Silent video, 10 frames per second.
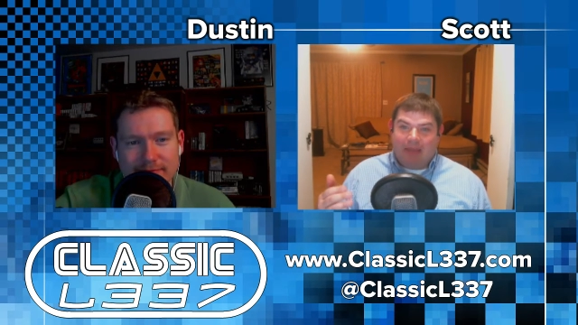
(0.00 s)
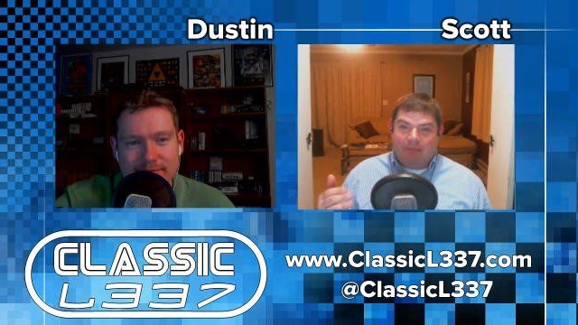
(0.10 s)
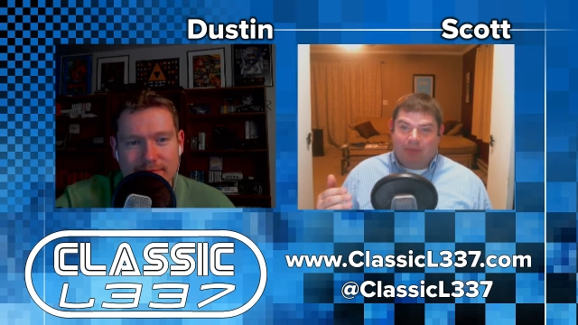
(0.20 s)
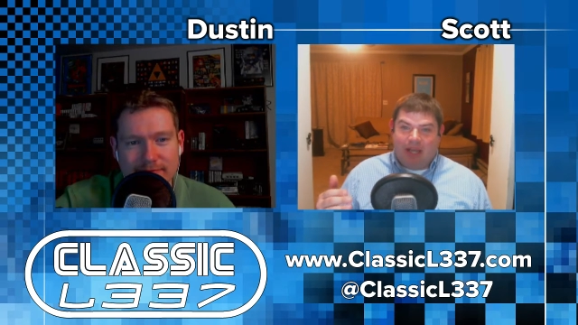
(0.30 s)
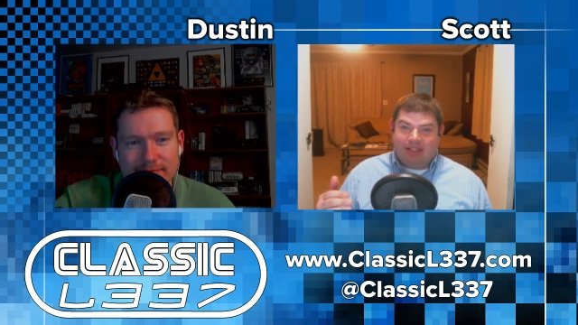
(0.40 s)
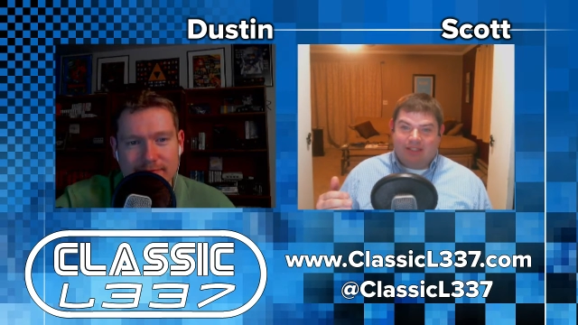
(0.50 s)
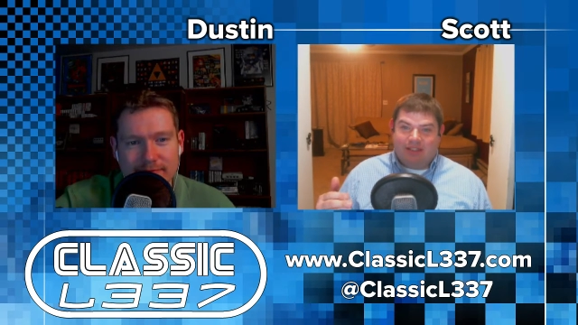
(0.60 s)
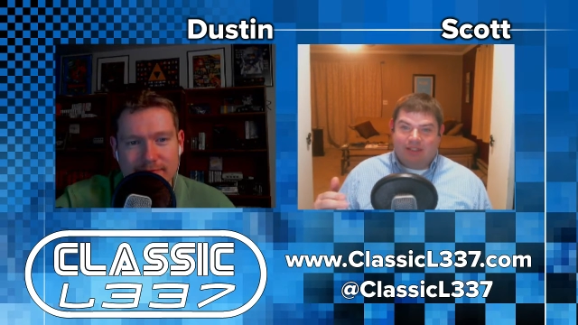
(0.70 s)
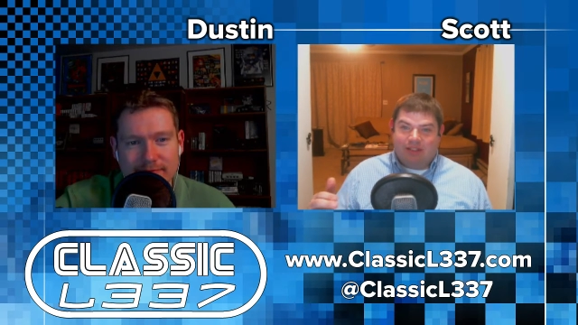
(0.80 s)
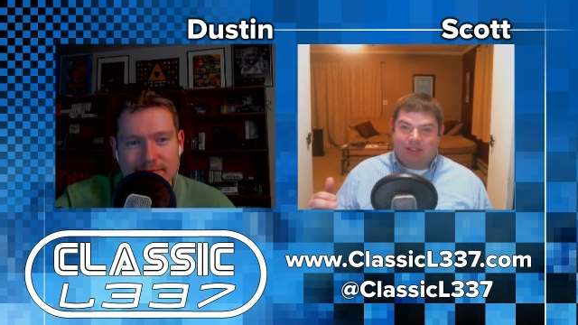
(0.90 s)
Speaker 1: Plus,
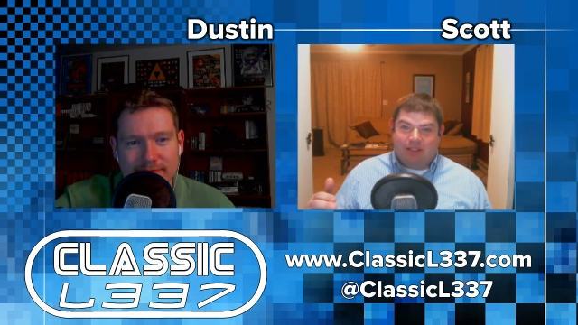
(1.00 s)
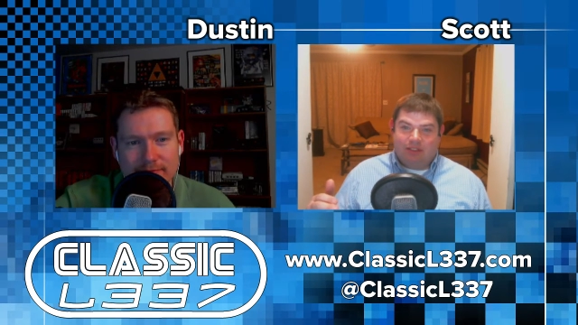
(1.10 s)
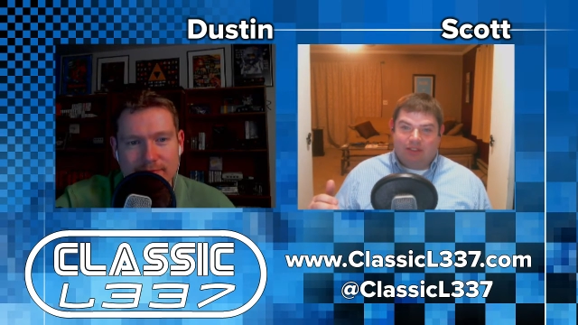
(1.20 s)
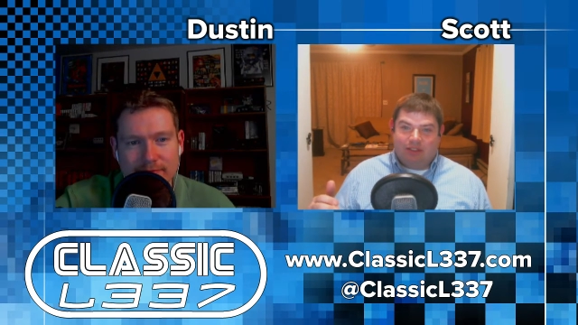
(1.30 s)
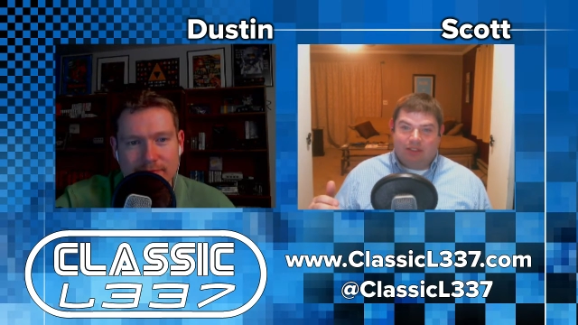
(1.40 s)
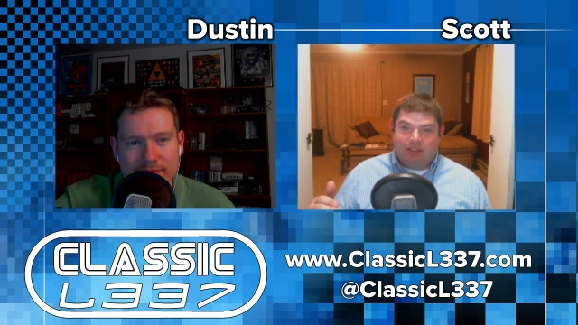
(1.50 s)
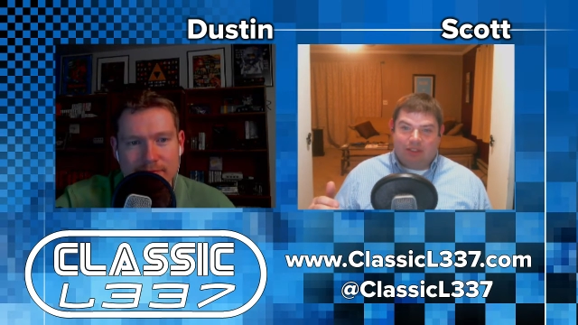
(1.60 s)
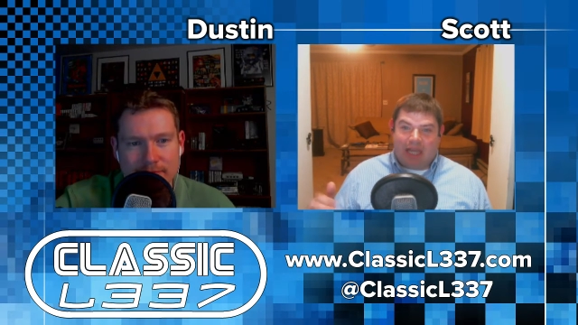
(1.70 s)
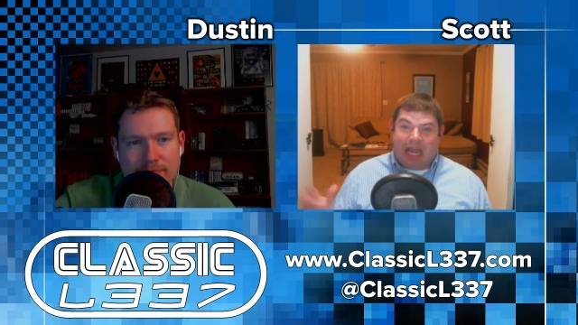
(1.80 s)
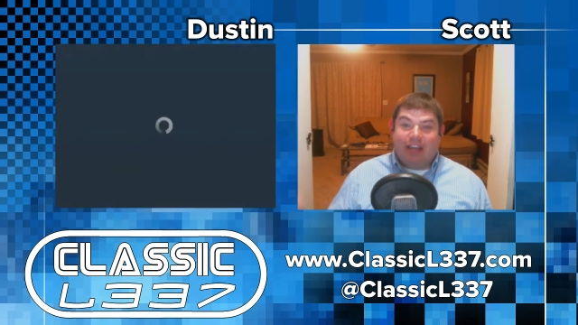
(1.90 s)

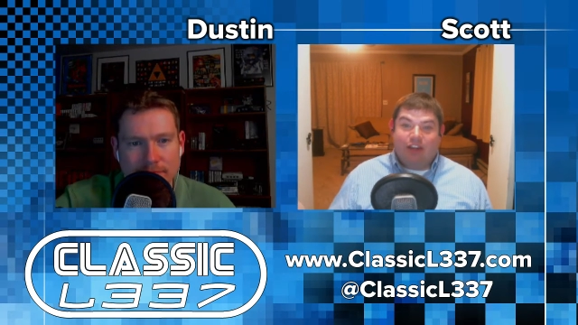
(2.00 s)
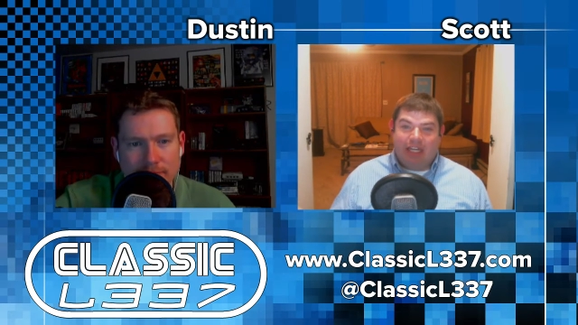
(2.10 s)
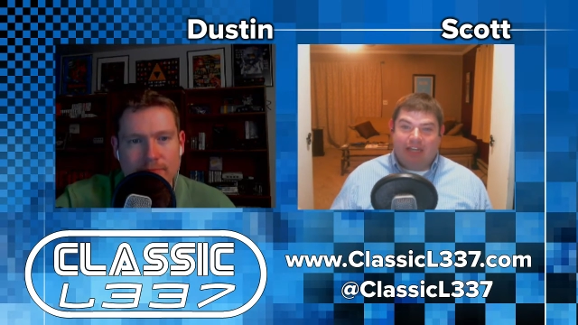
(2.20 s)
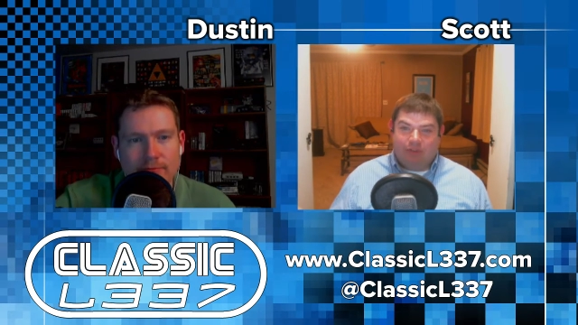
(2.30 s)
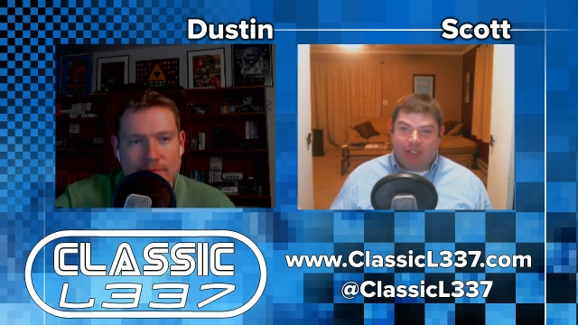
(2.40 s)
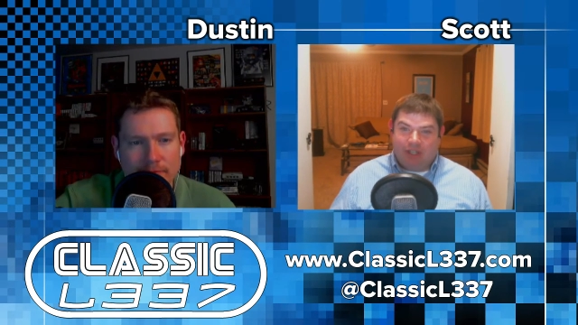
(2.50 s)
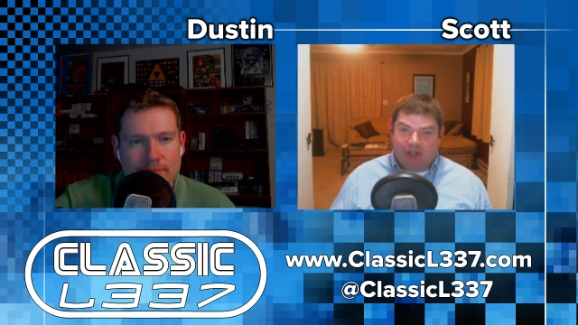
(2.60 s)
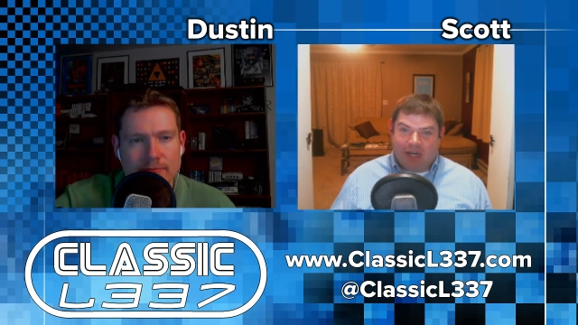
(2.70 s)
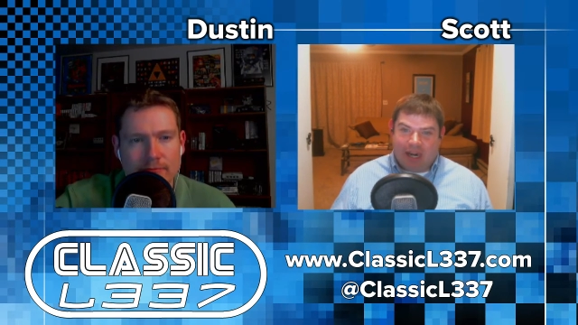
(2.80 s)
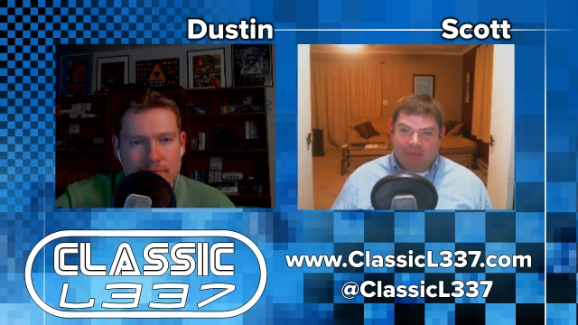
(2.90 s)
I could even return
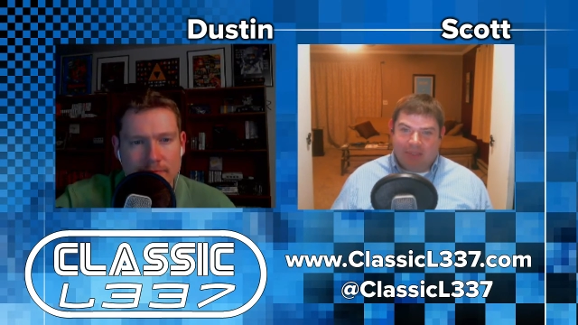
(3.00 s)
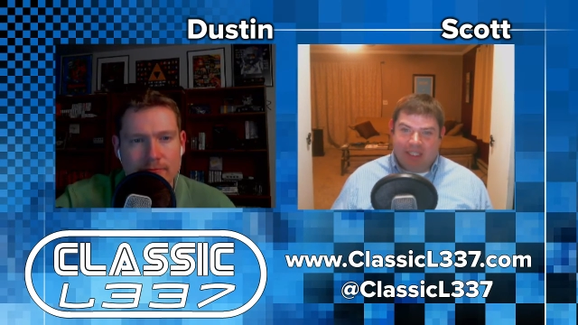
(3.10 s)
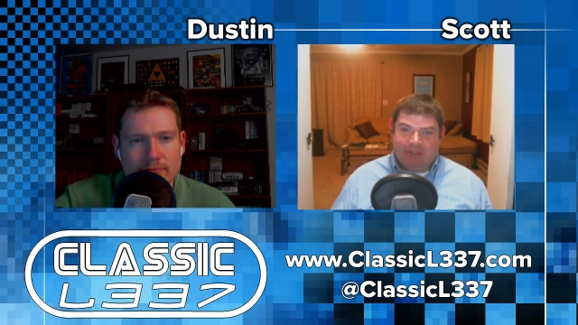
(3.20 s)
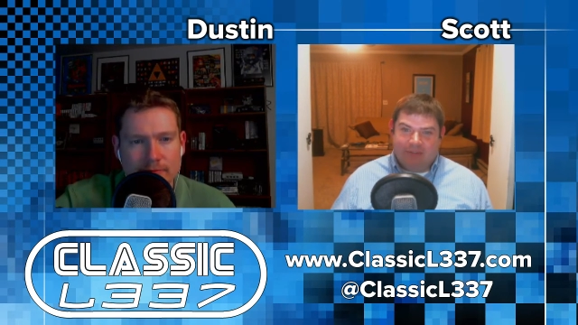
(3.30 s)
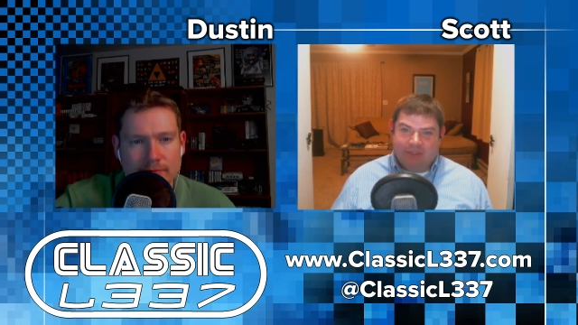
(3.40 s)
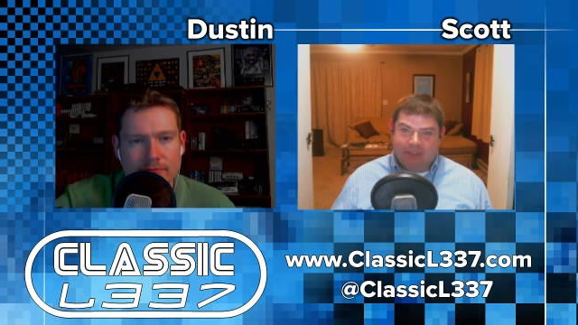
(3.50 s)
it, I believe.